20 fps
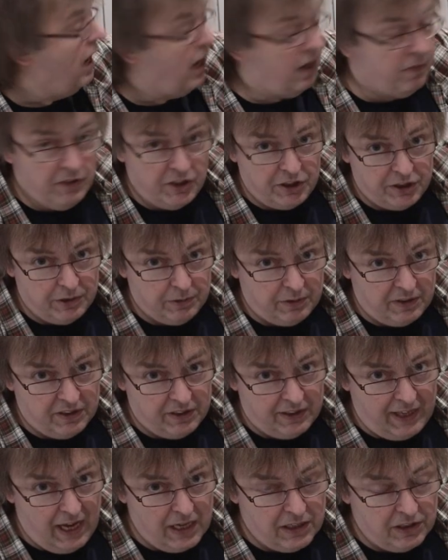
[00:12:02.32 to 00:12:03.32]
and this is
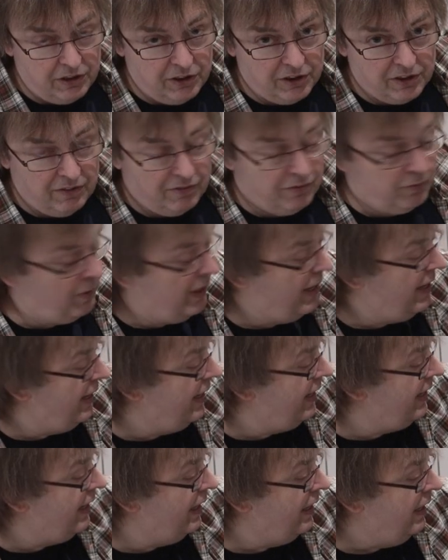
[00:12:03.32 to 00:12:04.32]
the Canon software
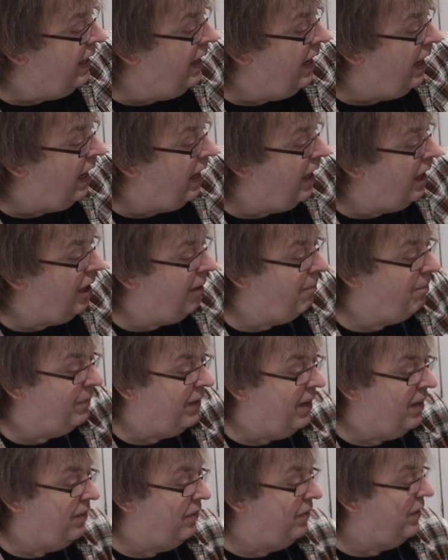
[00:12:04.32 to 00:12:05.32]
here,
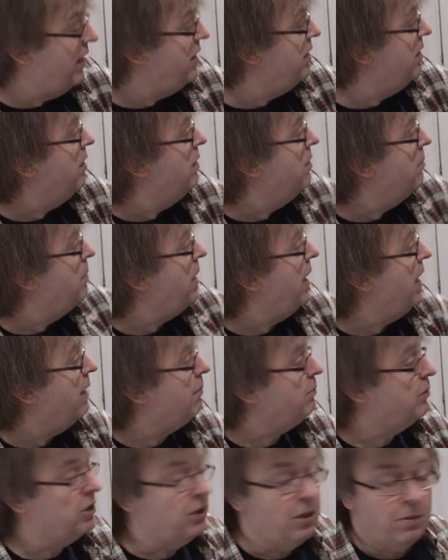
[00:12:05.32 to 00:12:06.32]
then
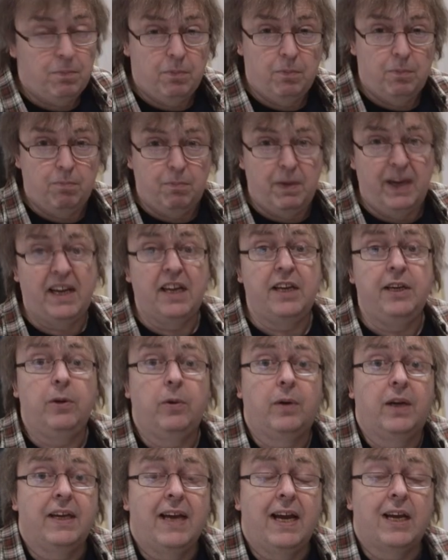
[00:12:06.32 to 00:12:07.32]
perhaps make a
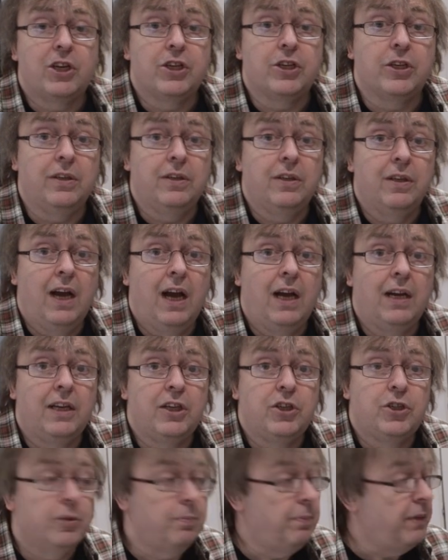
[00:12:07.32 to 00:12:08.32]
new connection and
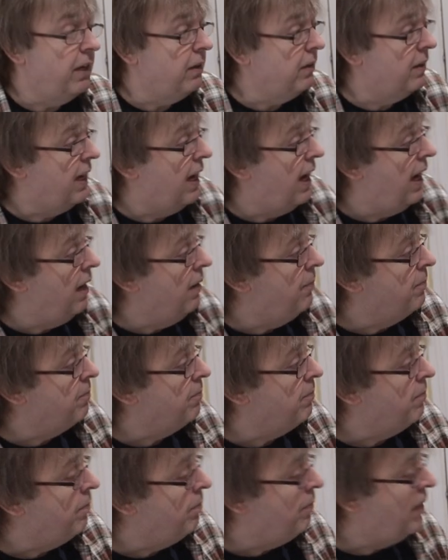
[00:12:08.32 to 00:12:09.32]
it should be okay.
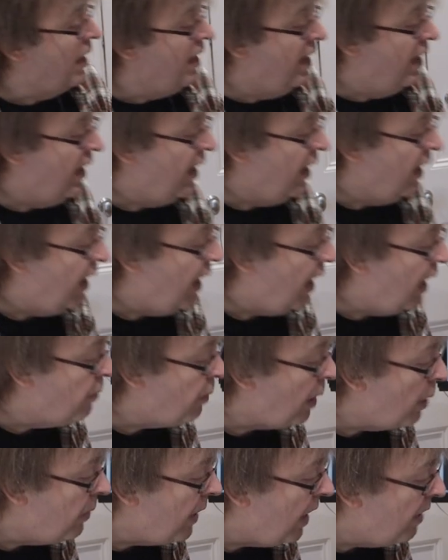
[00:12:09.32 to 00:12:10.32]

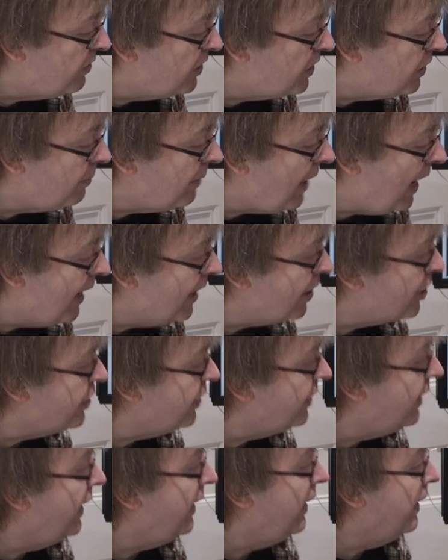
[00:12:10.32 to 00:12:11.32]
Anyway, we have some
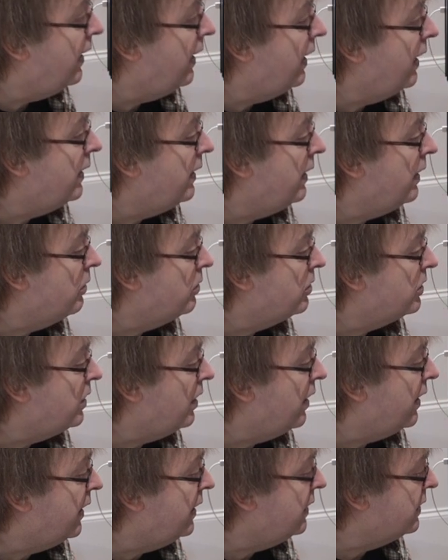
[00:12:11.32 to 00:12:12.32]
action here and it looks
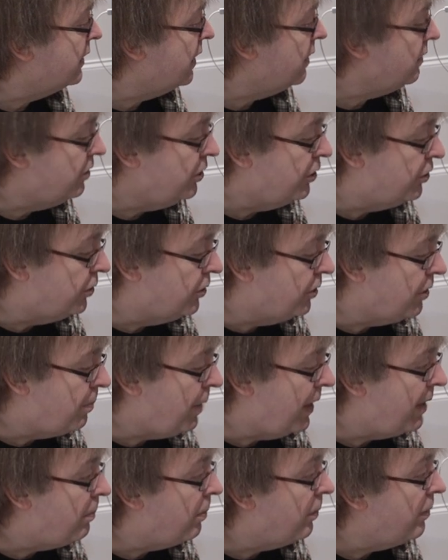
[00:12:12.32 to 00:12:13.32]
like it's going to draw the
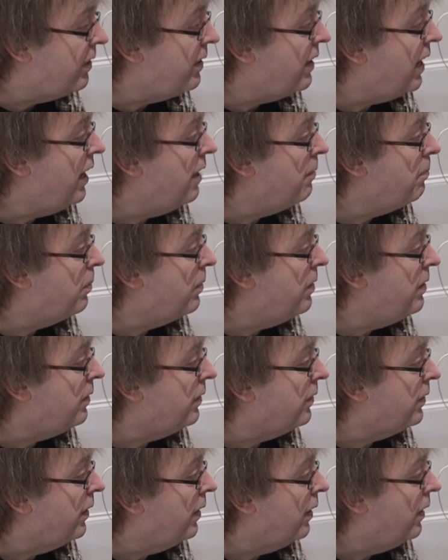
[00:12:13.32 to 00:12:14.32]
paper in and
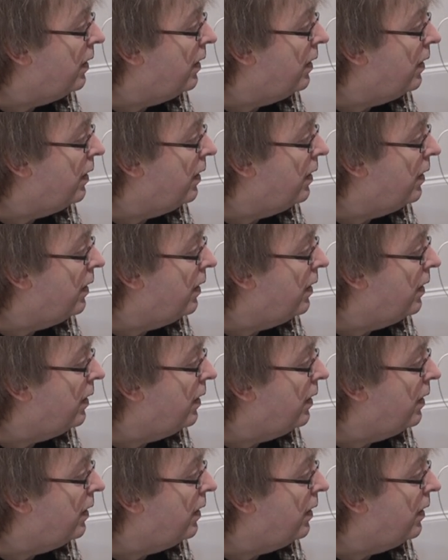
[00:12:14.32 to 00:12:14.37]
print.